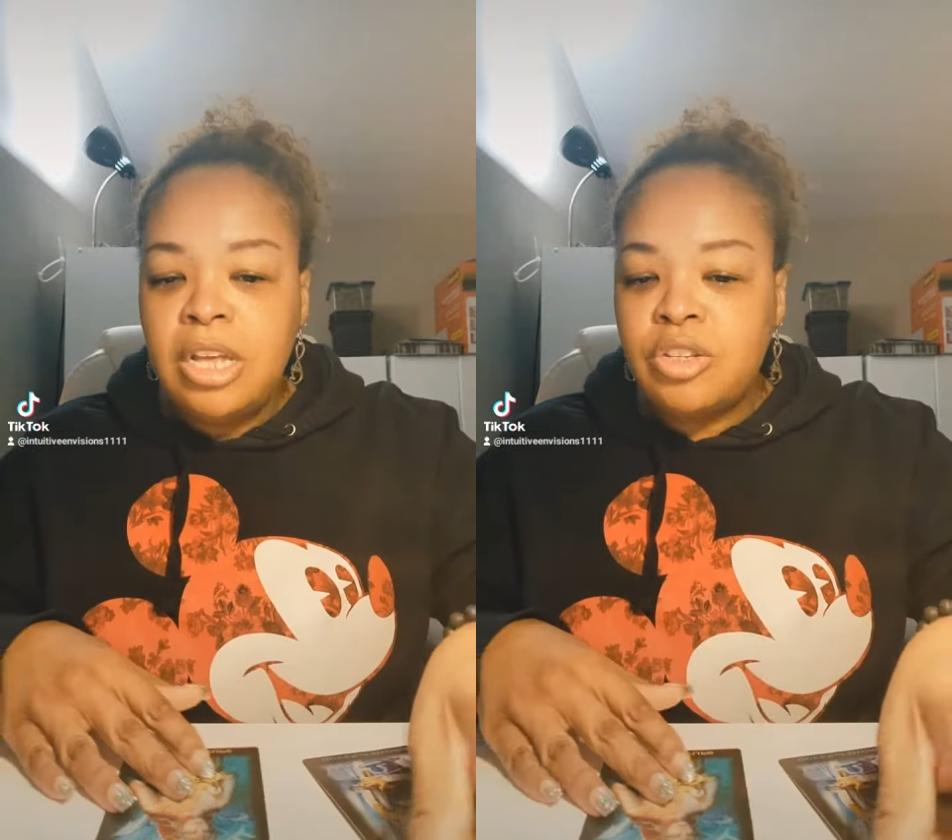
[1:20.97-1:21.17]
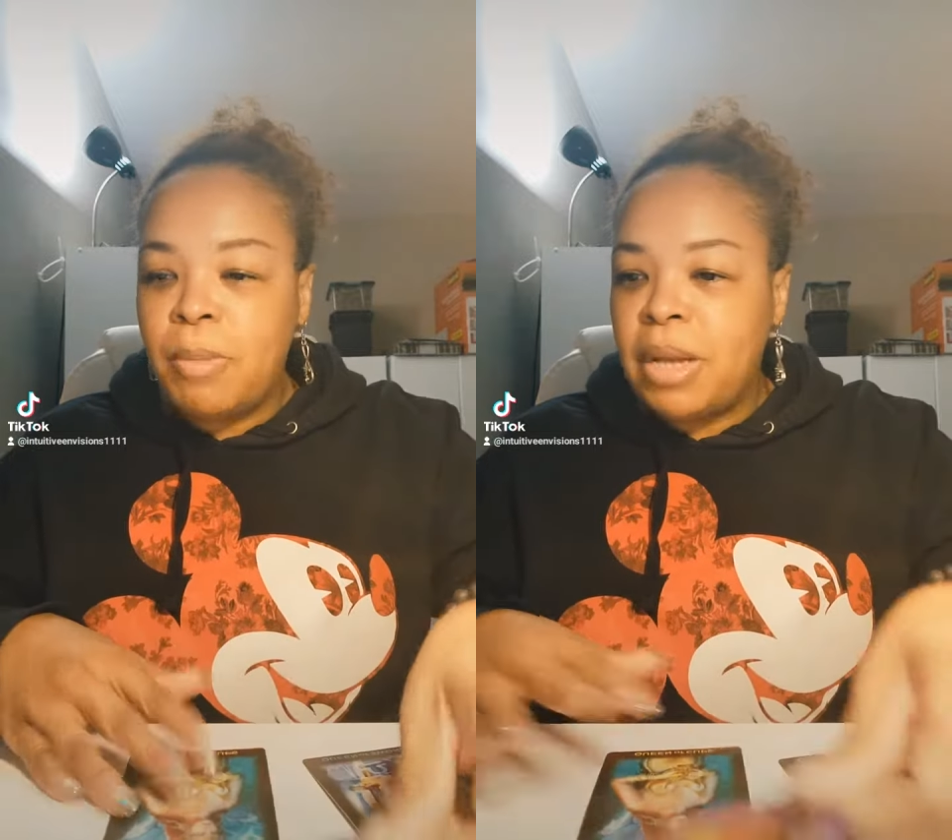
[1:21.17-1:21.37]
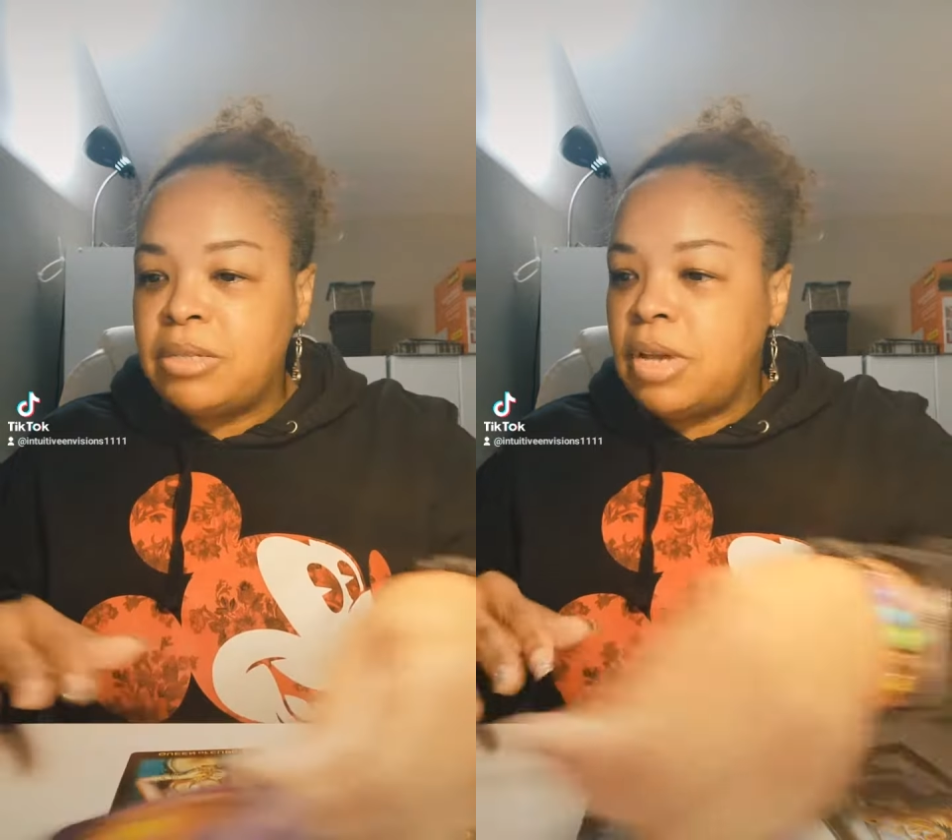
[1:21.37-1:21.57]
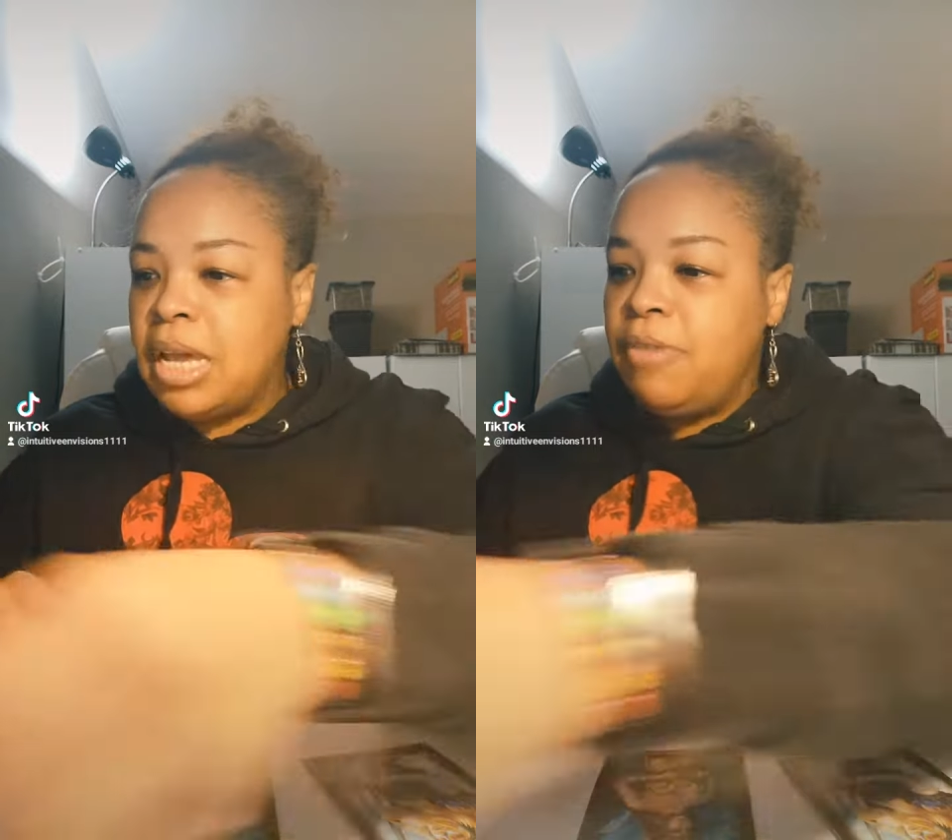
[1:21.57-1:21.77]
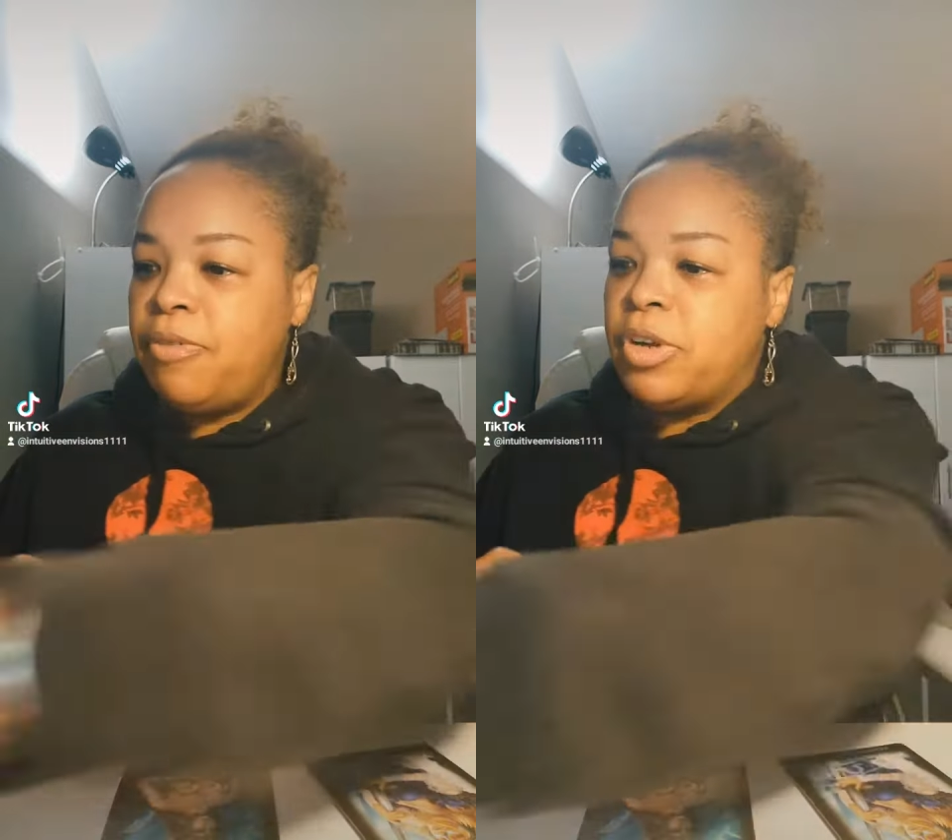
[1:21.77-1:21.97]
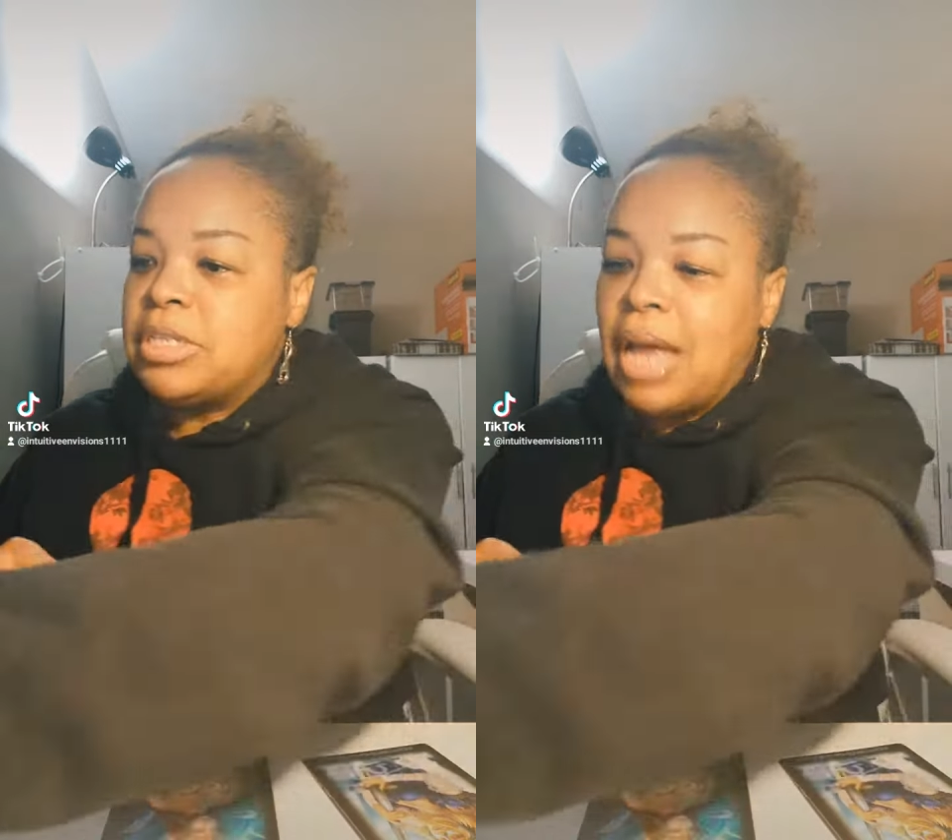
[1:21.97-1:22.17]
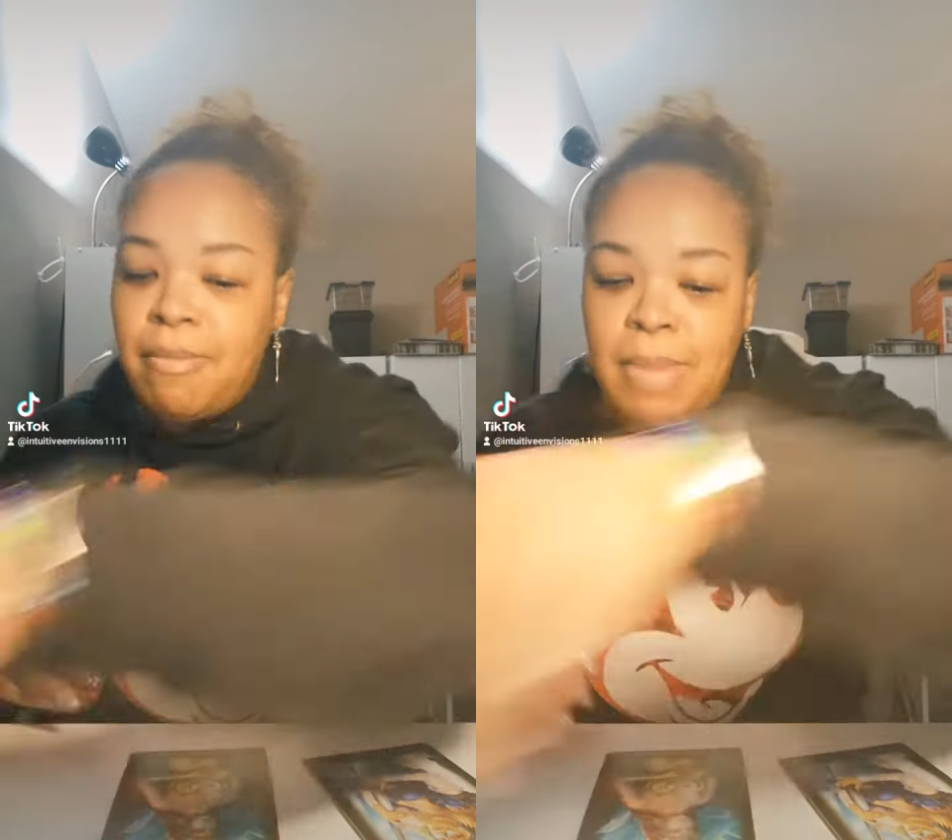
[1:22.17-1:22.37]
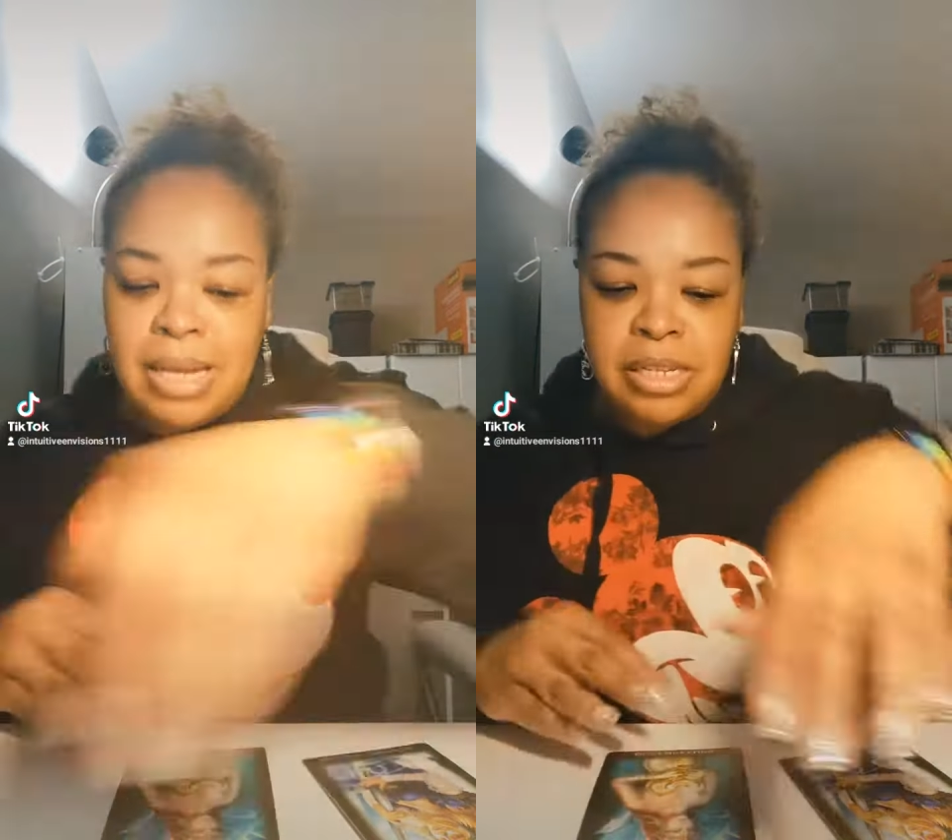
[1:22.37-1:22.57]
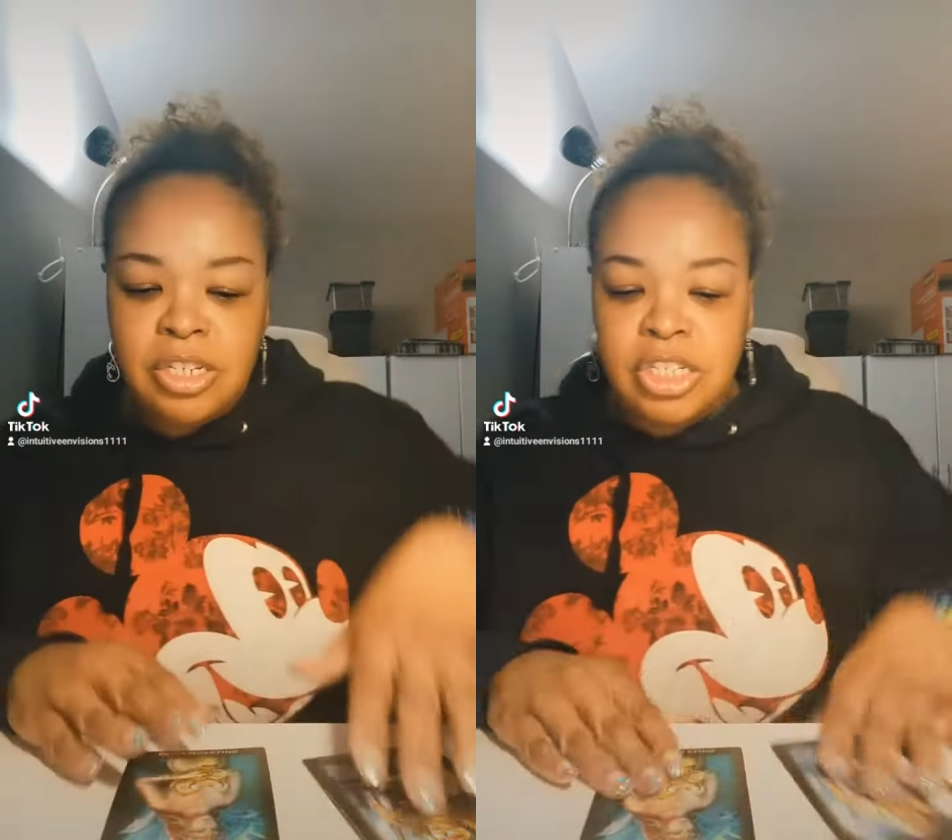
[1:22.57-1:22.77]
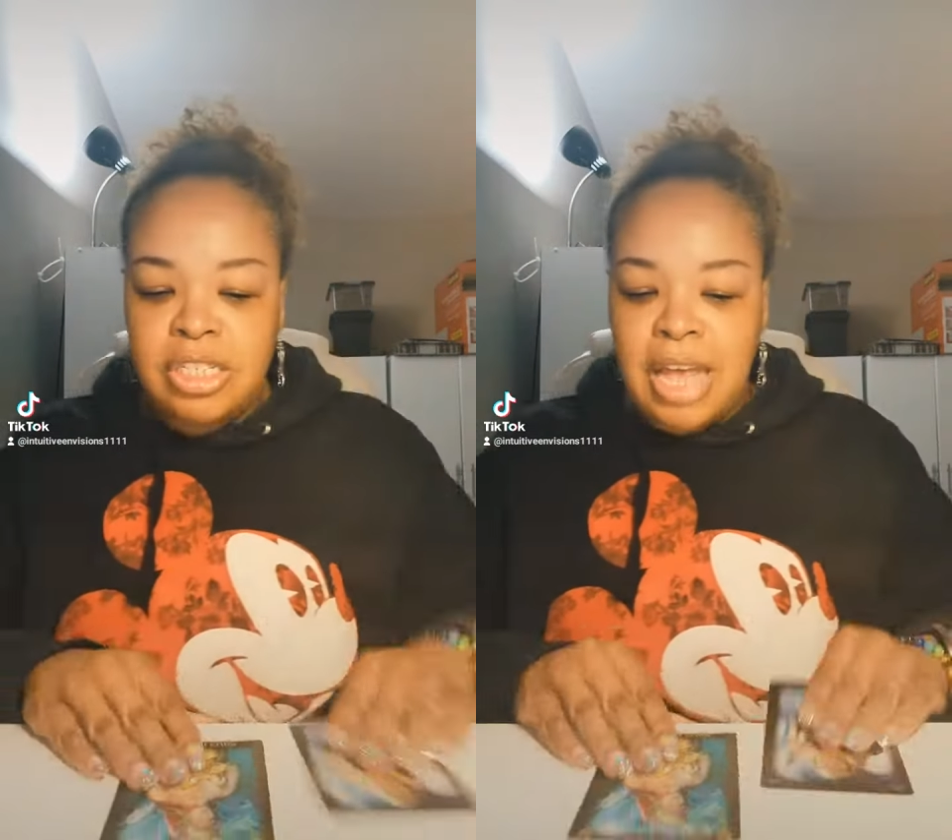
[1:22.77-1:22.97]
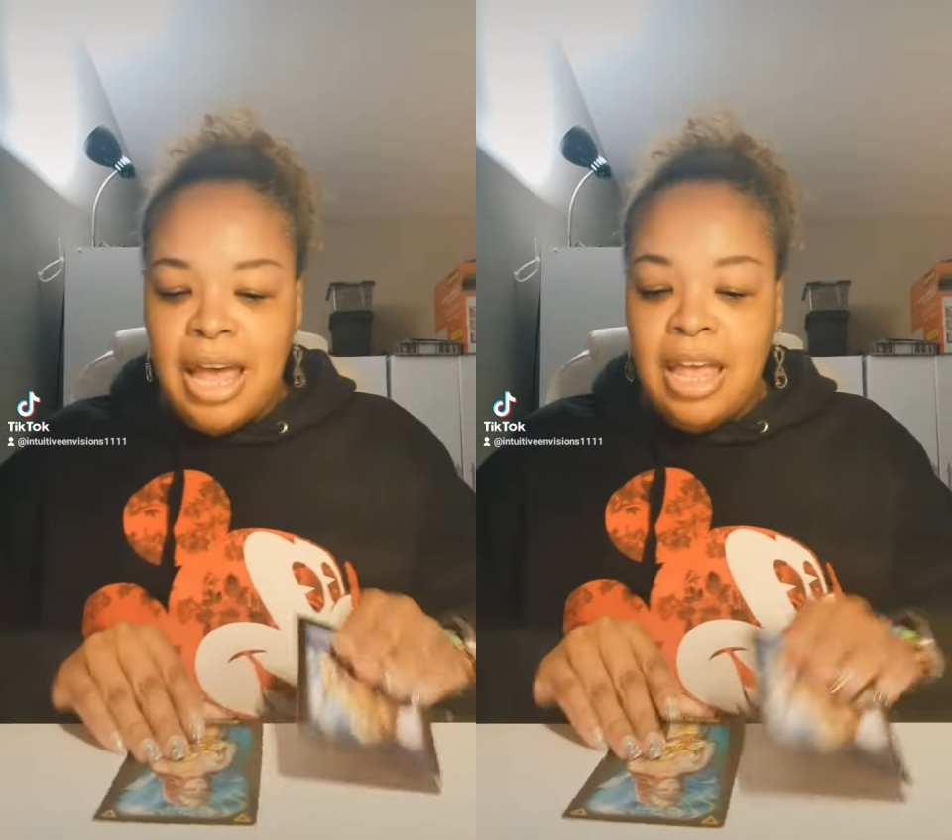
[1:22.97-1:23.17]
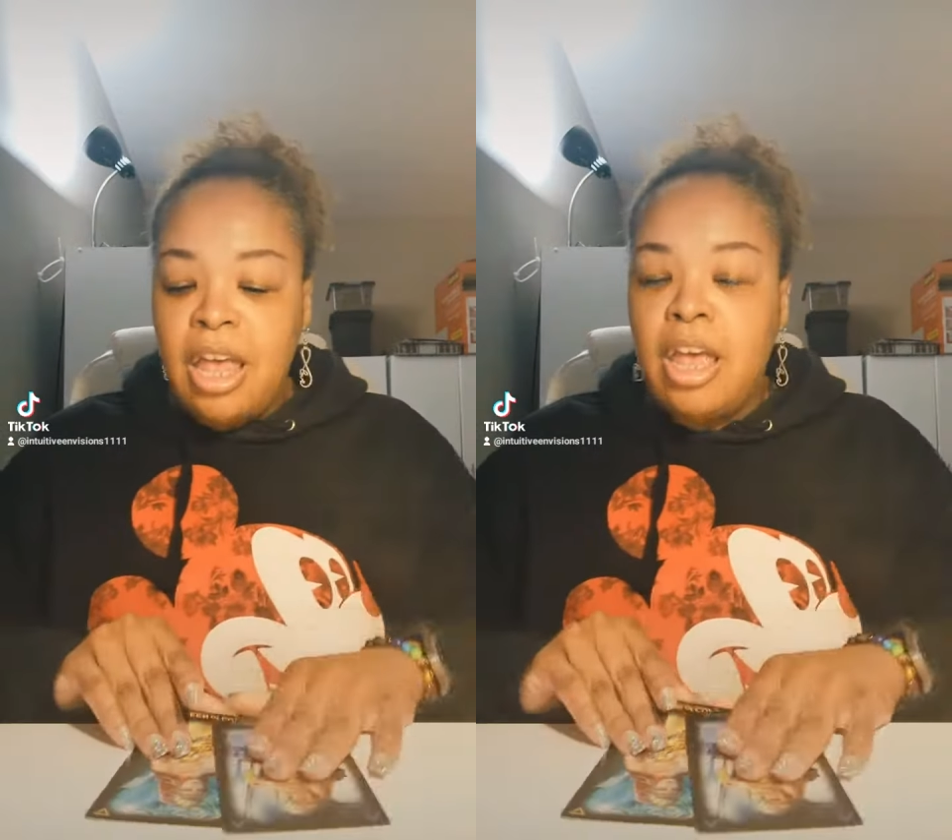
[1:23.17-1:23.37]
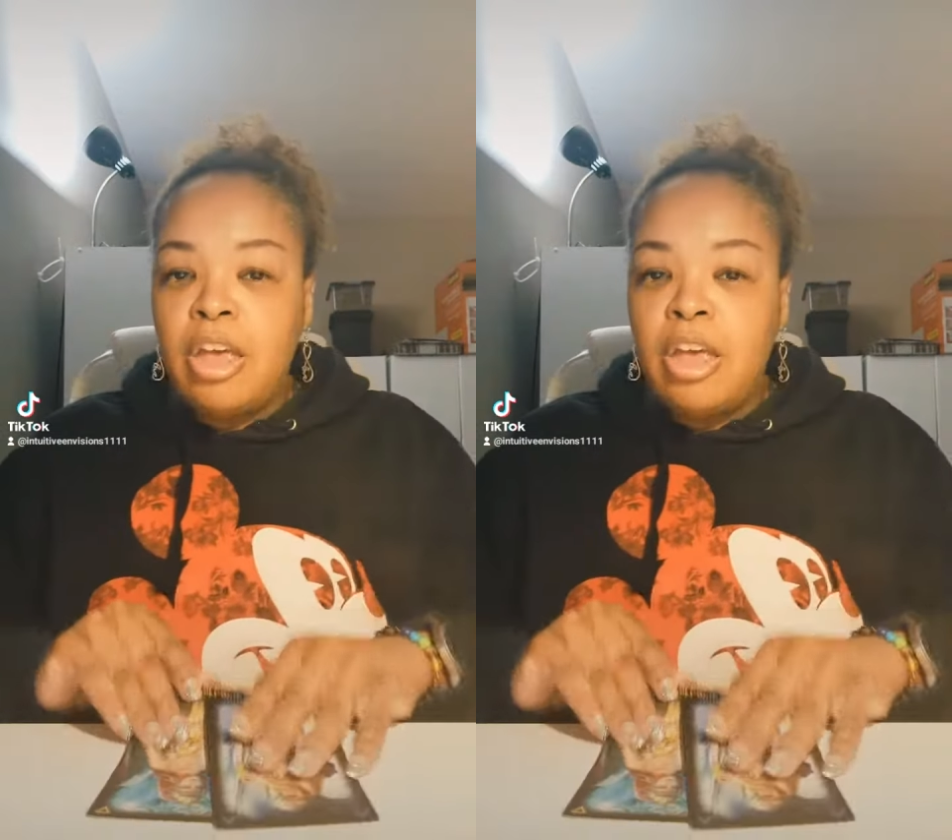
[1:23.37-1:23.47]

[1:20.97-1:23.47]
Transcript: So I'm also getting for a side message is that